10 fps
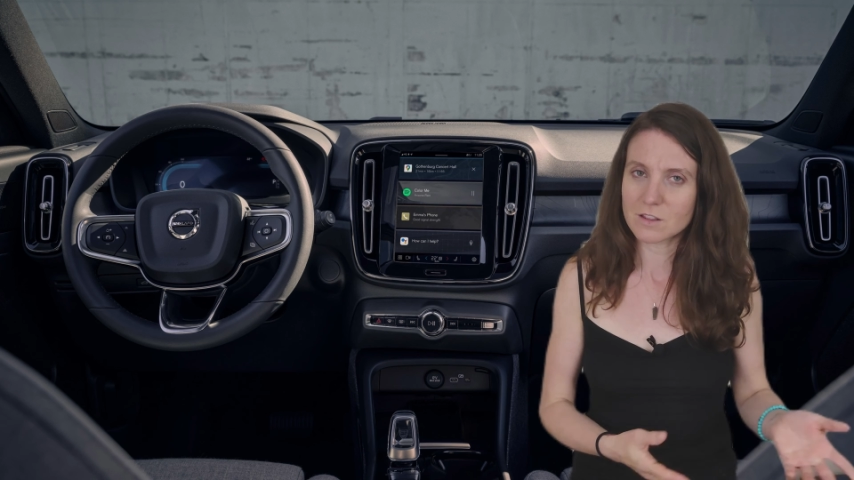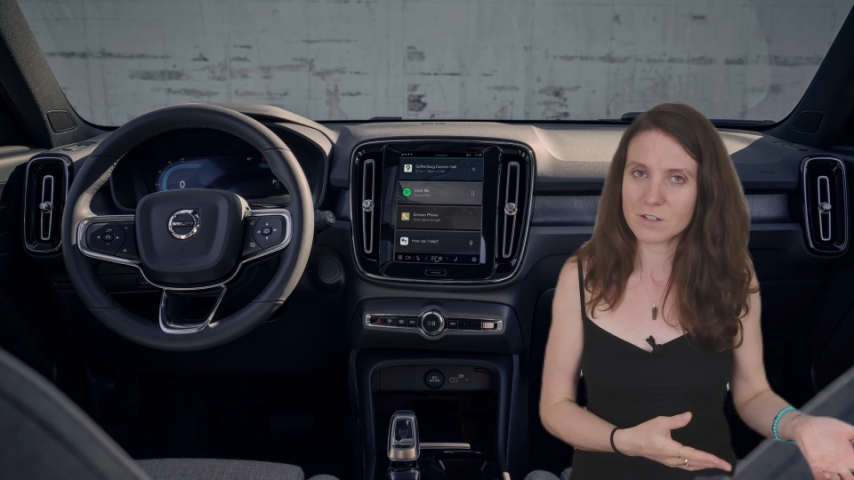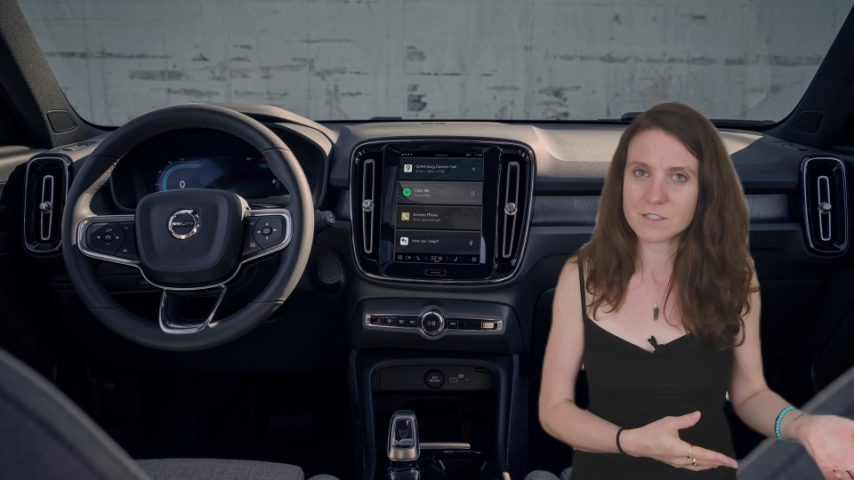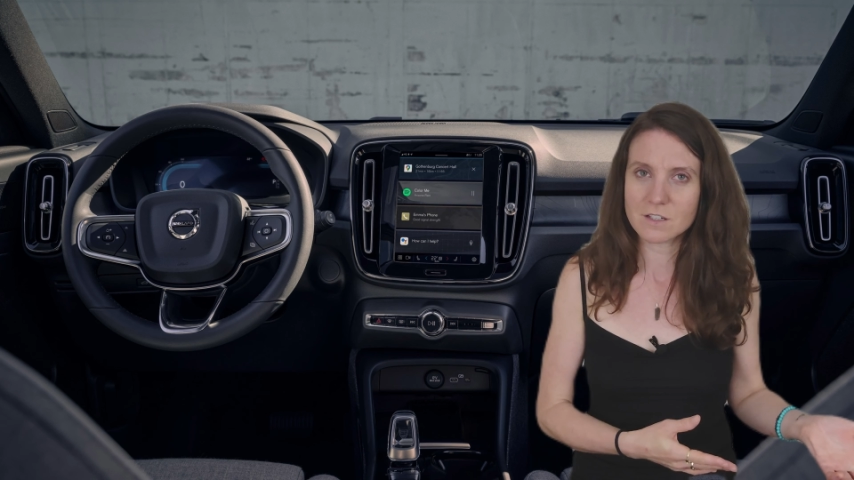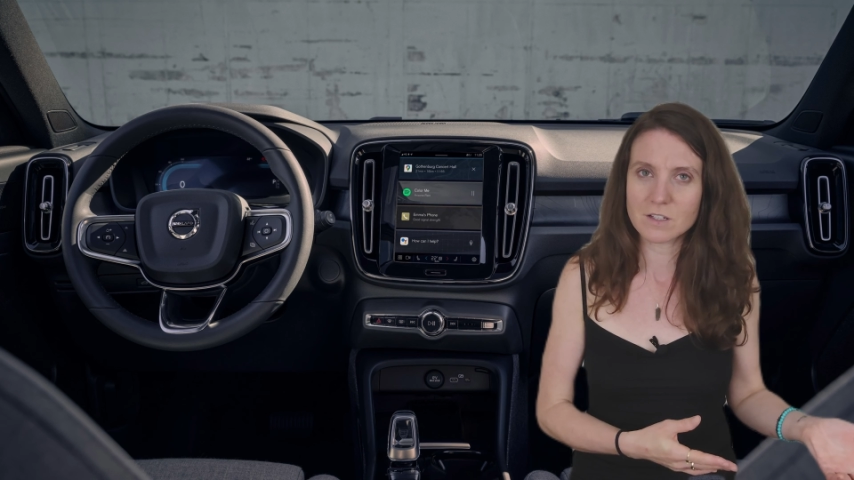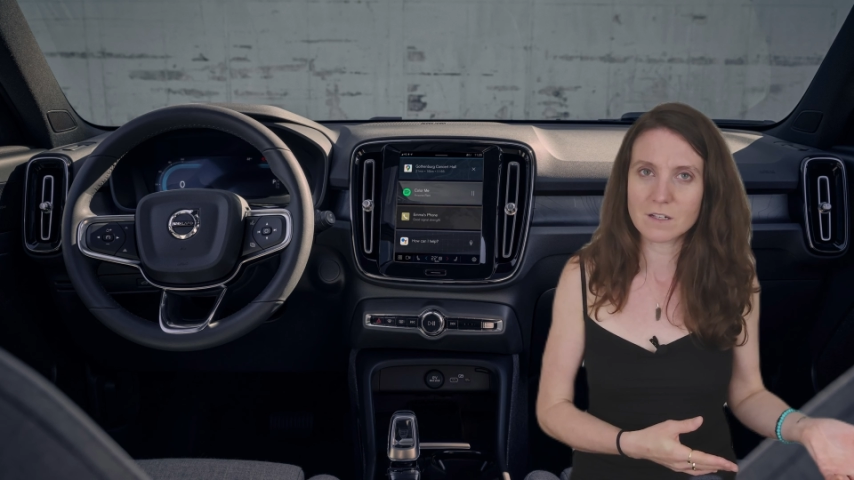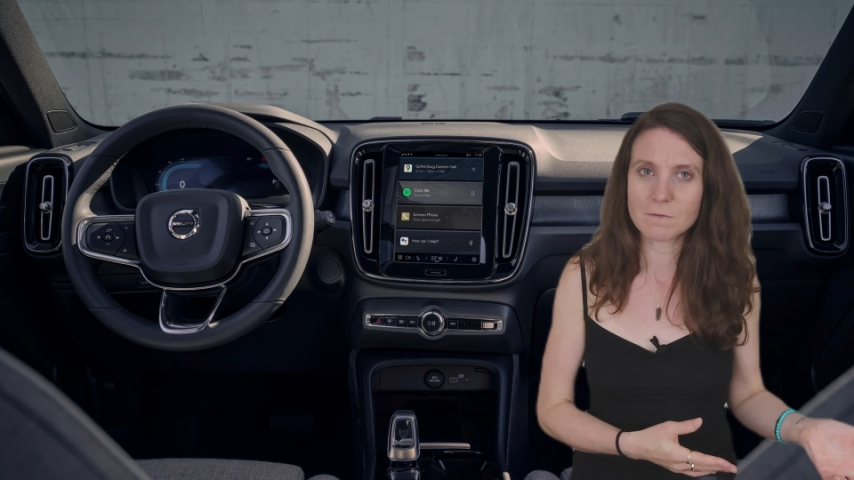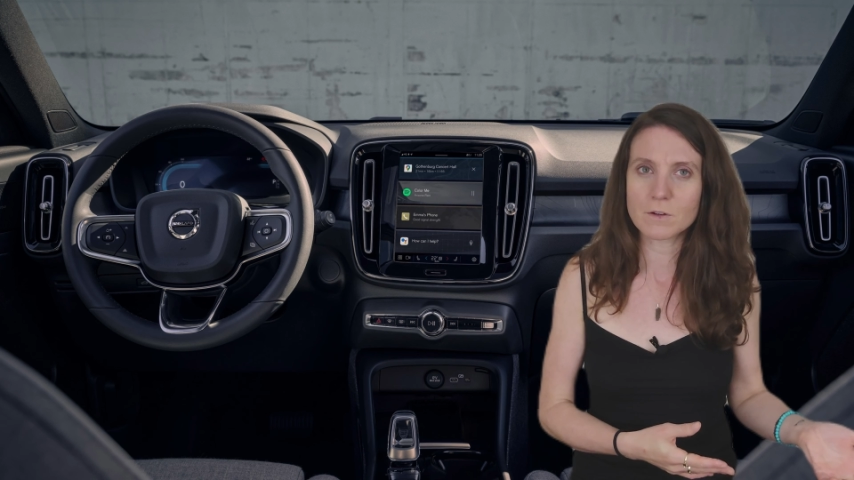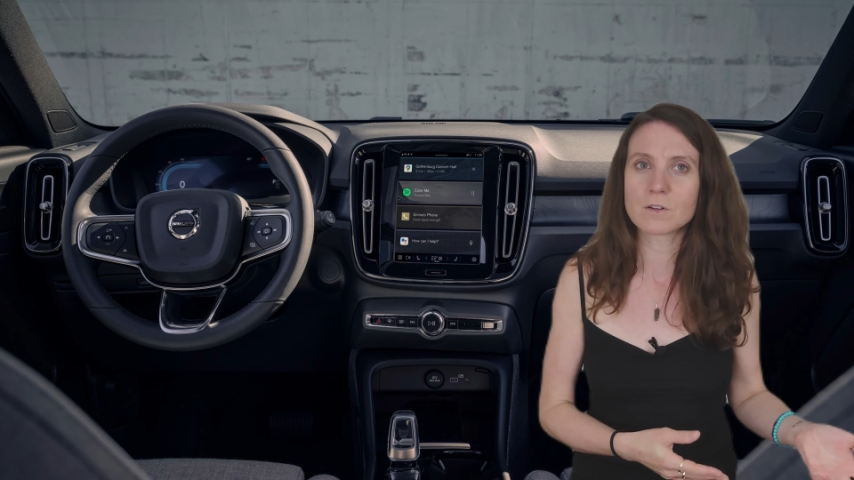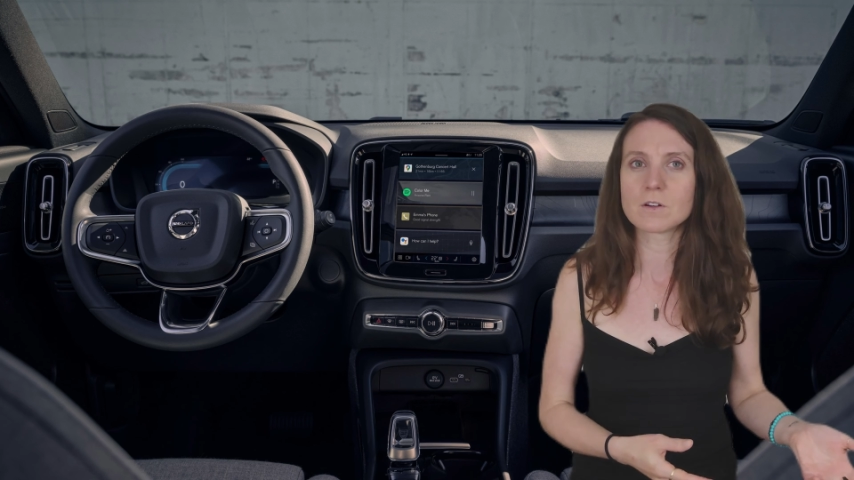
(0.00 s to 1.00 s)
looks good in
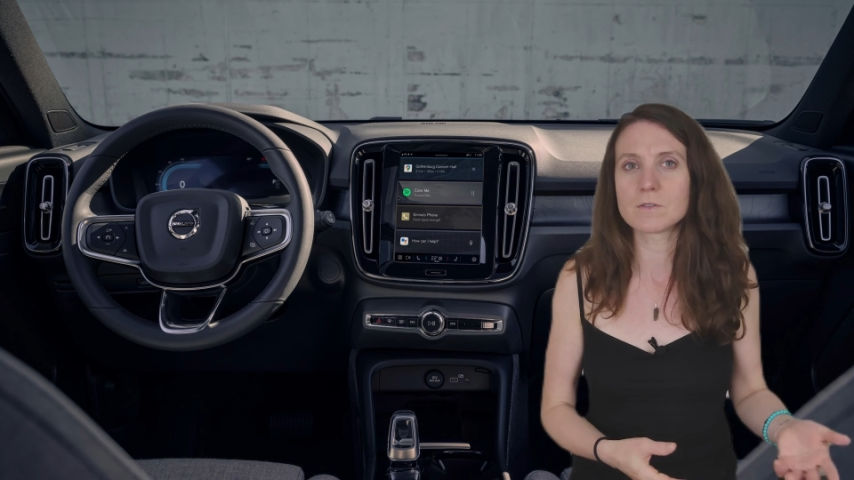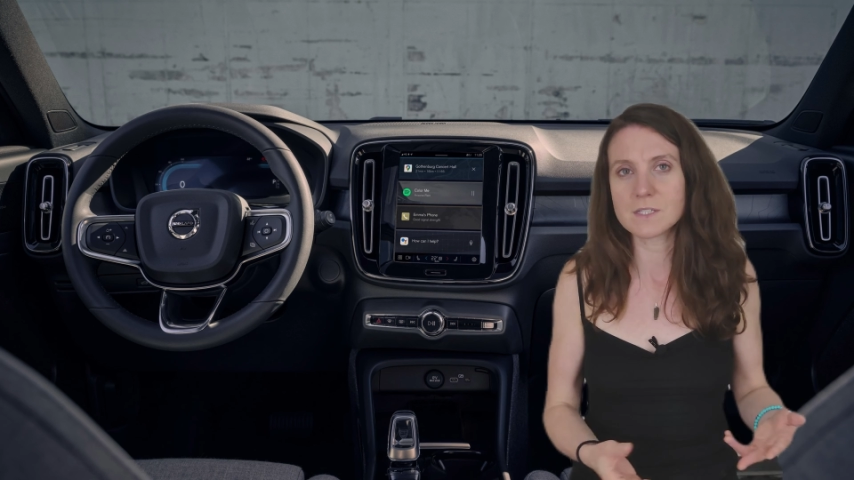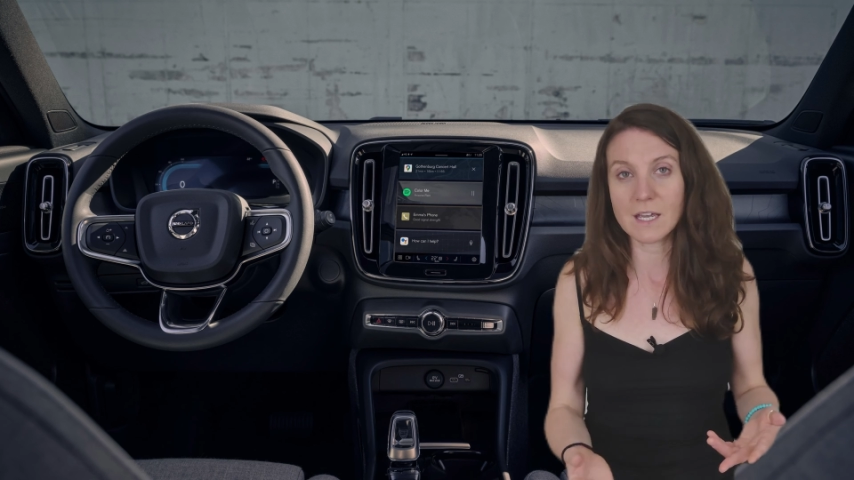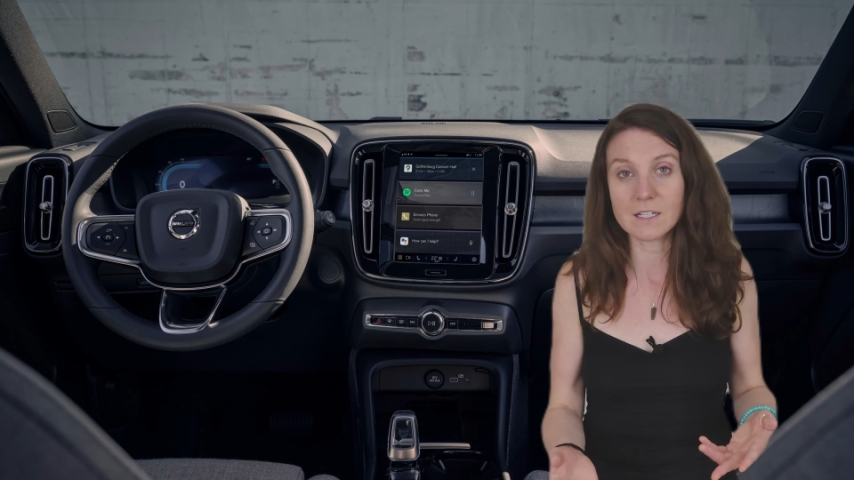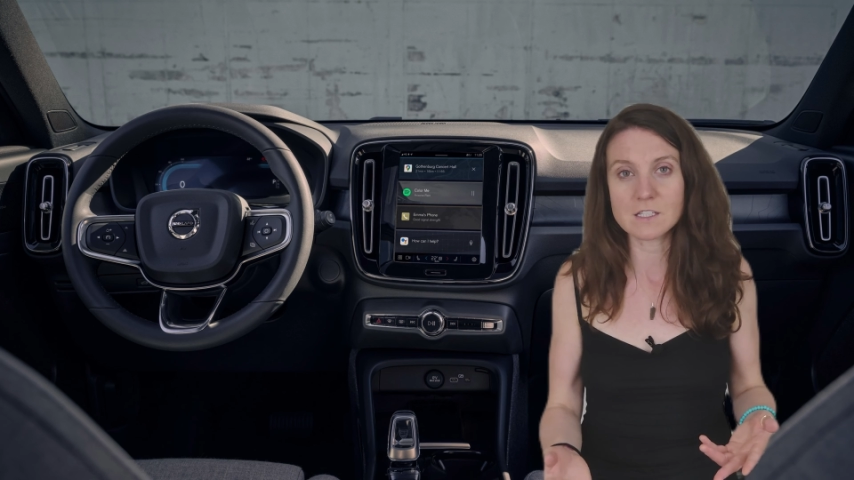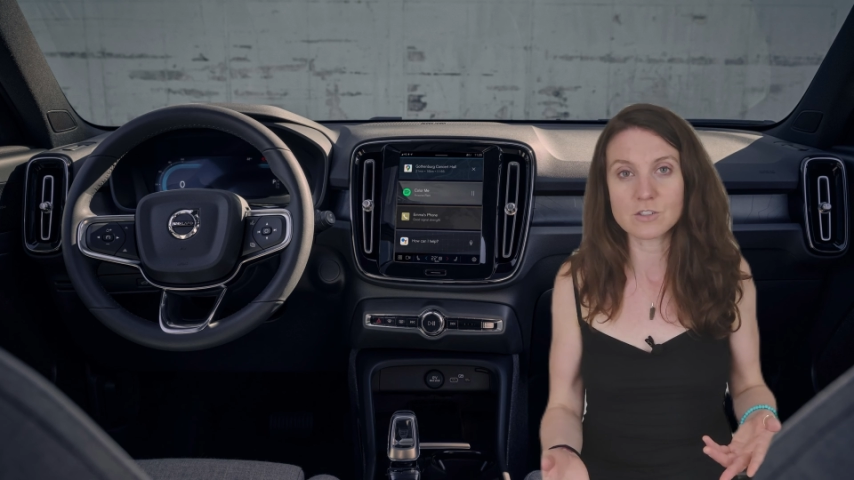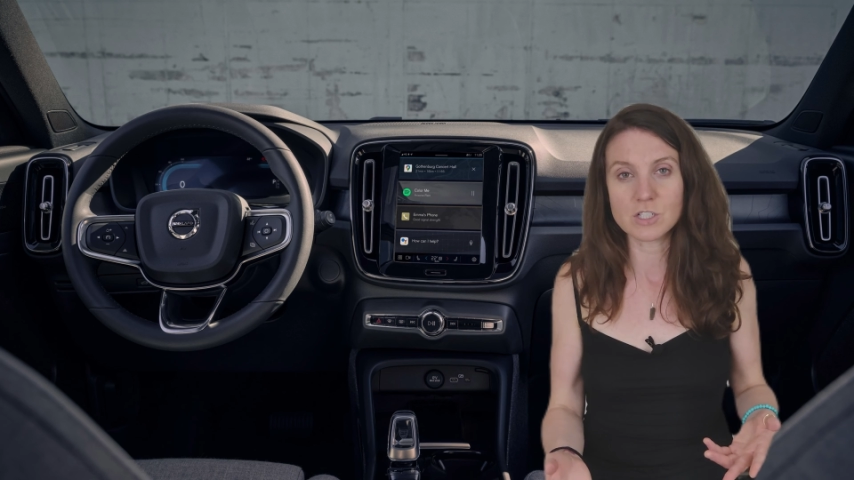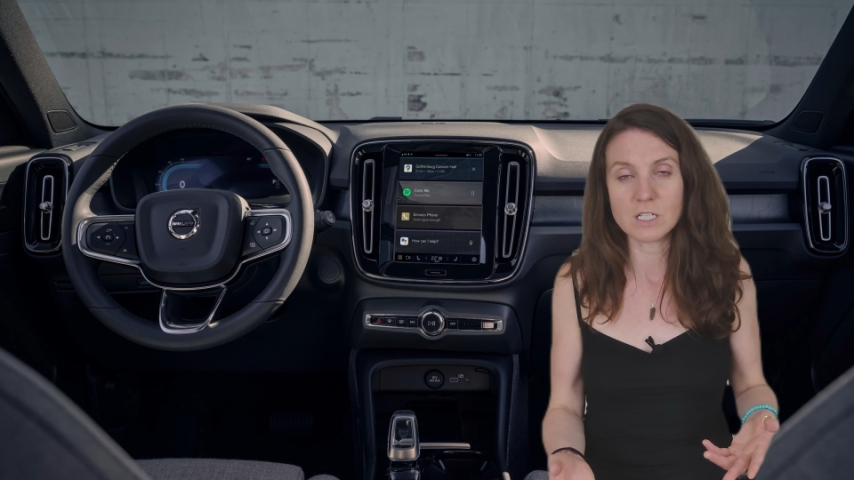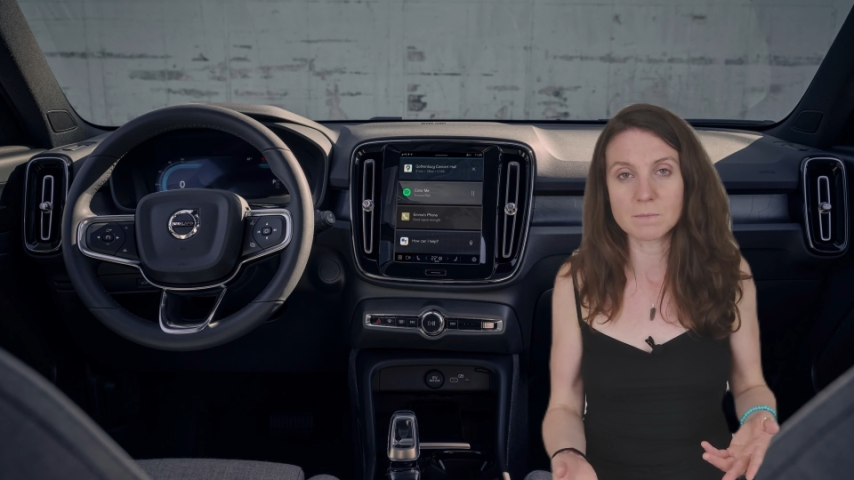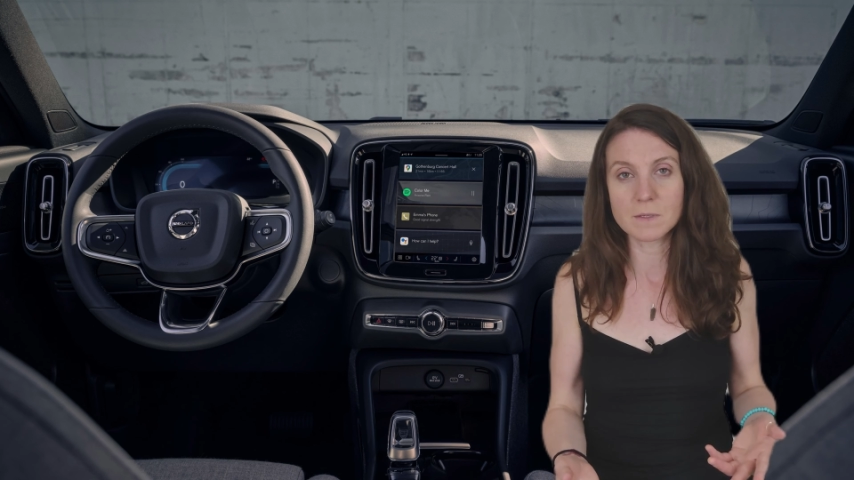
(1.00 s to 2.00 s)
photos and it's
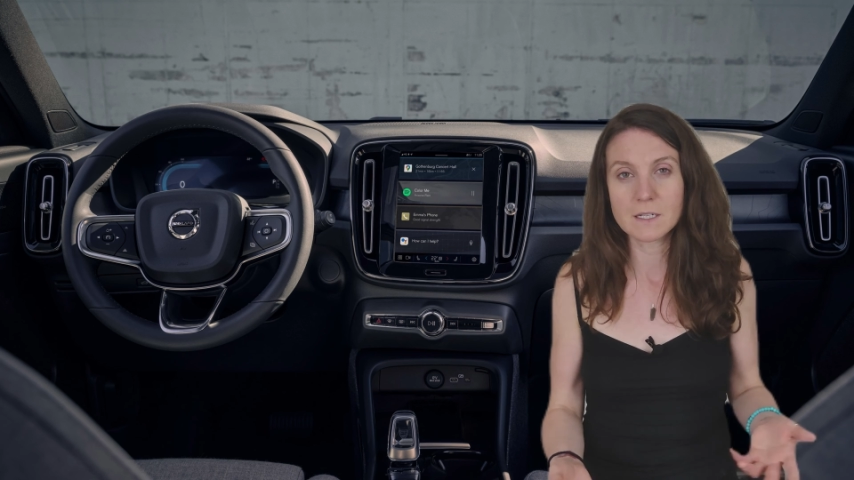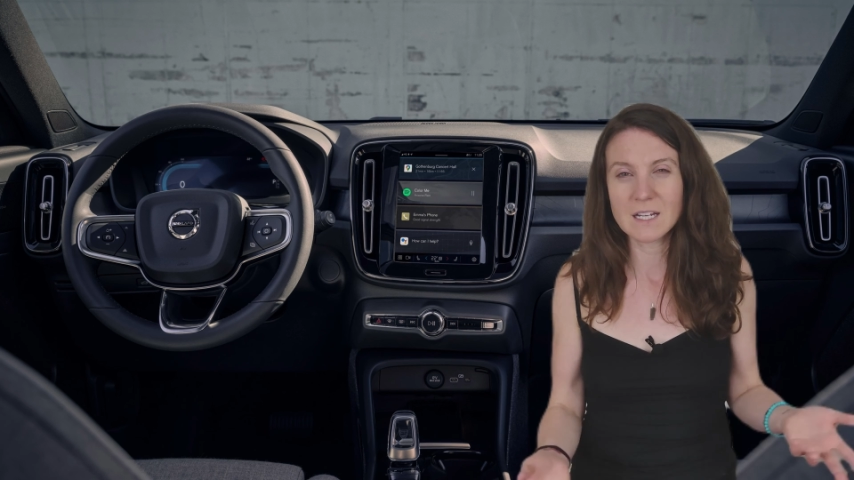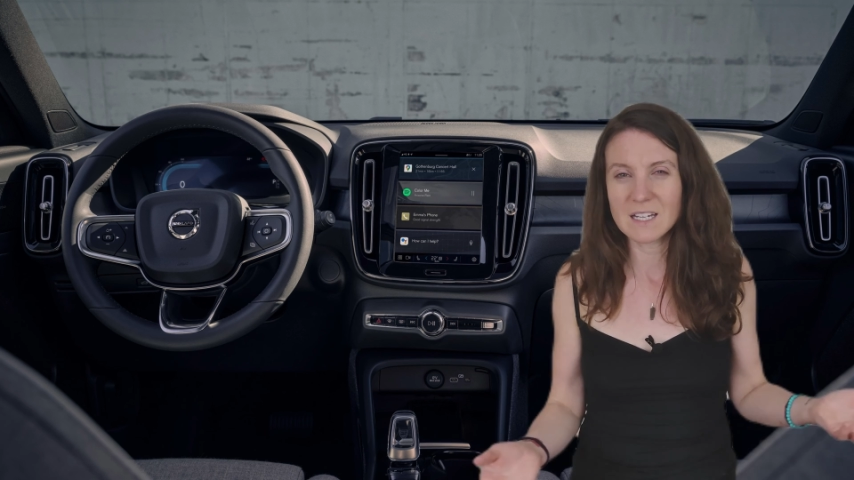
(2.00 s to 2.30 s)
cheap.